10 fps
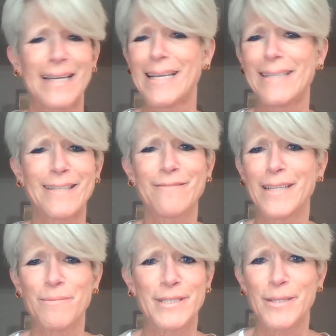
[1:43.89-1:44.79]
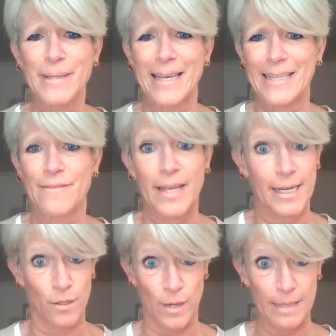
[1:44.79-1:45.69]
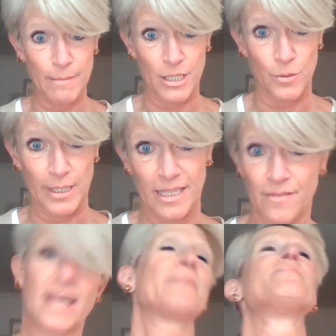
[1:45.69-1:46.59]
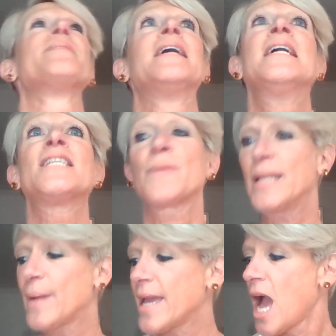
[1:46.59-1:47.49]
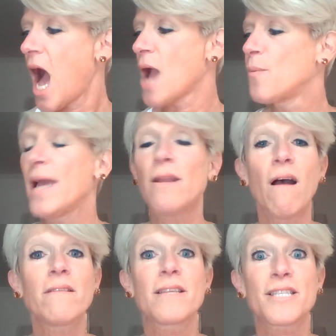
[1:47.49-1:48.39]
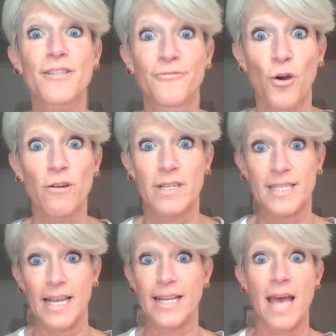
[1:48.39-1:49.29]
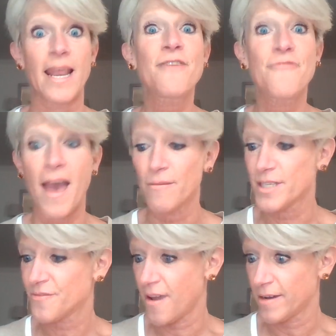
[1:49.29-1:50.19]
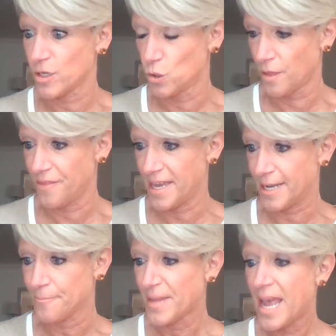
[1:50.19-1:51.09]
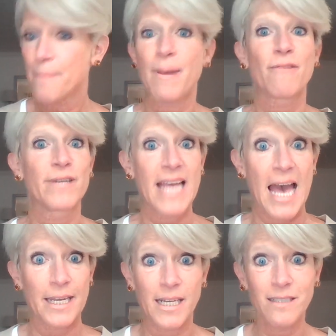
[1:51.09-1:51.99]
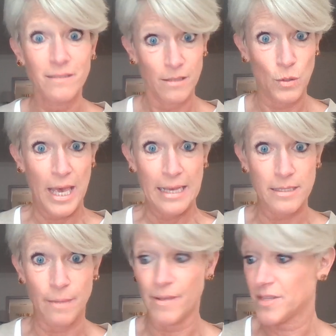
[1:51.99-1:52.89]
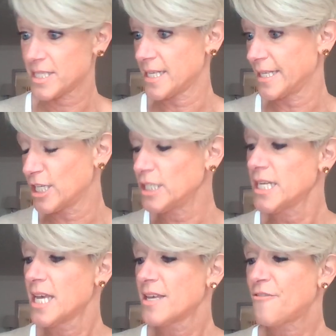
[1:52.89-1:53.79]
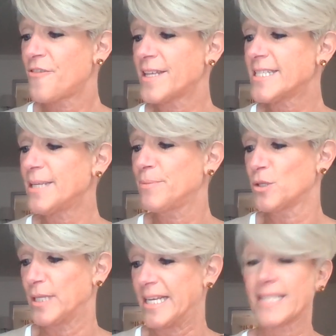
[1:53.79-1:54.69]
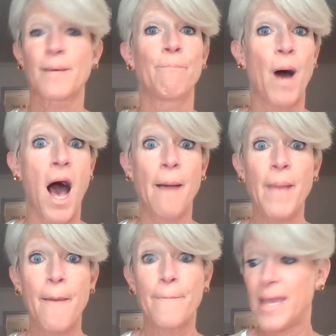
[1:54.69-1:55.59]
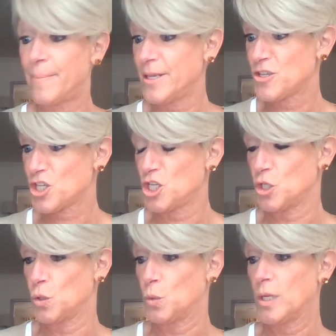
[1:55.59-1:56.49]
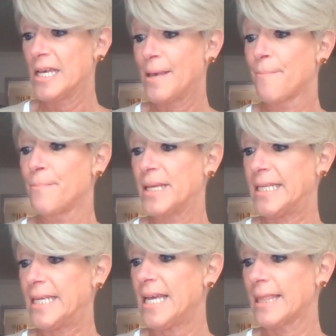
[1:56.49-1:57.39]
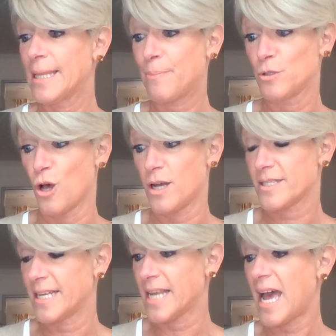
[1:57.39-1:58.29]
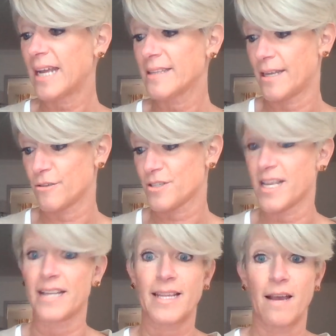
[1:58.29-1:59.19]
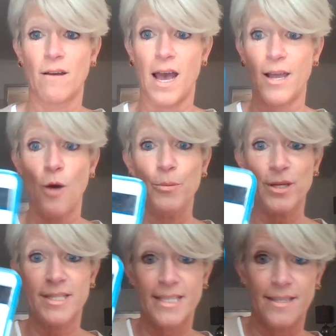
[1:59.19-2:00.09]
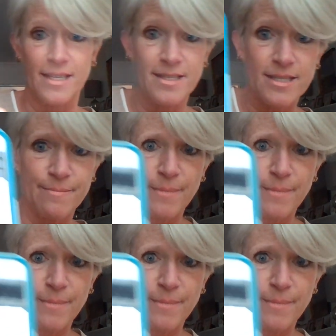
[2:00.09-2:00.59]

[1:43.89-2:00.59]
I don't think we're doing any of that. I know I'm not doing any of that. So anyway, I went on the Sephora site and I found this very cool thing by Rihanna. Okay, tell me if this is any good. Fenty Beauty. It's a Balm Baby 2 Mini Lip Gloss and Highlighter Set. Now, I hope you can see this.